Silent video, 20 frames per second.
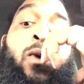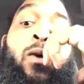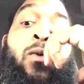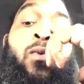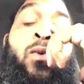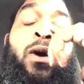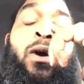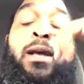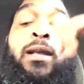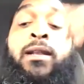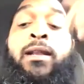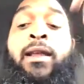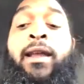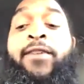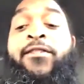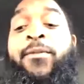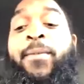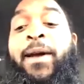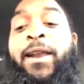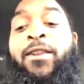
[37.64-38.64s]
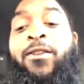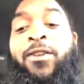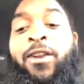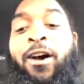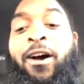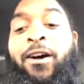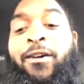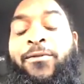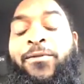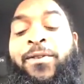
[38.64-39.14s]
well, one, everybody on
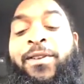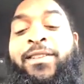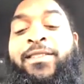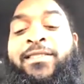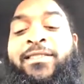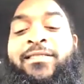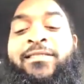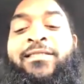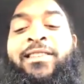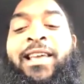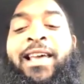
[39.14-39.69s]
the offense